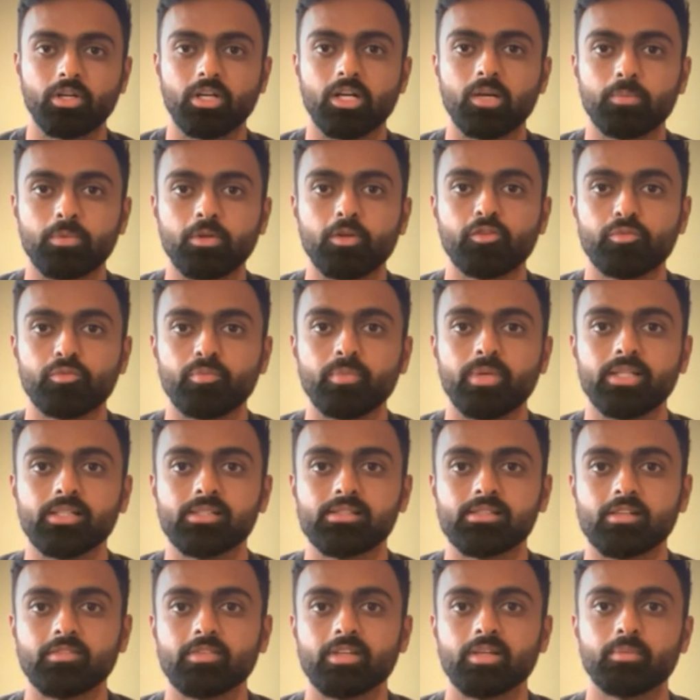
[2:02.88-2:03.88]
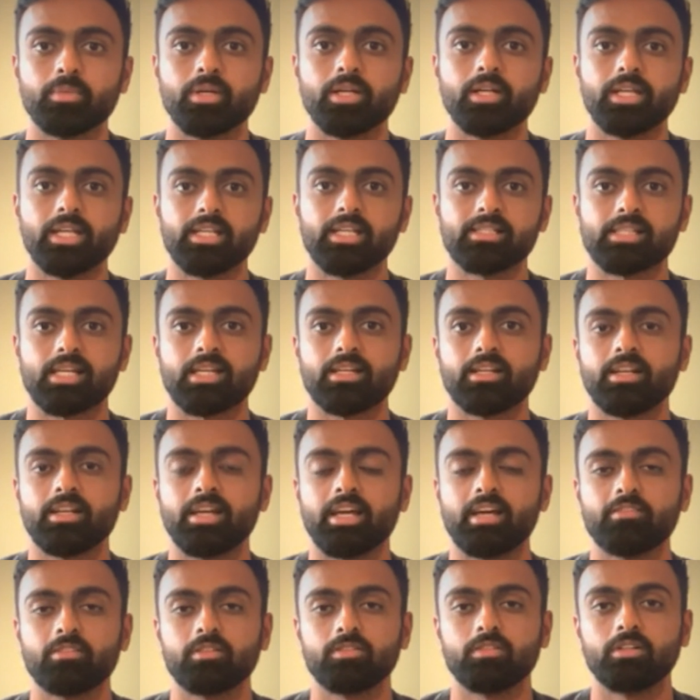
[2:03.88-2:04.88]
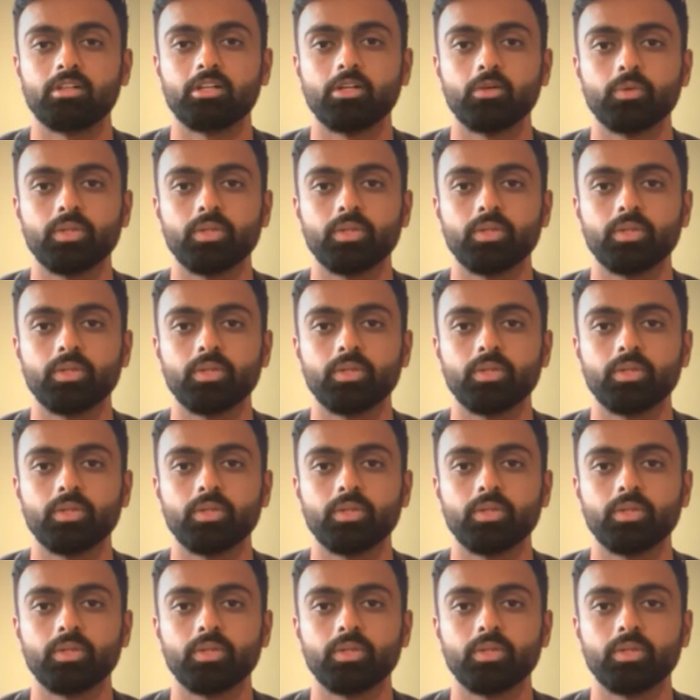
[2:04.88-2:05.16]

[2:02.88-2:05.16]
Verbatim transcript: couple of months away. But yes, I did have a word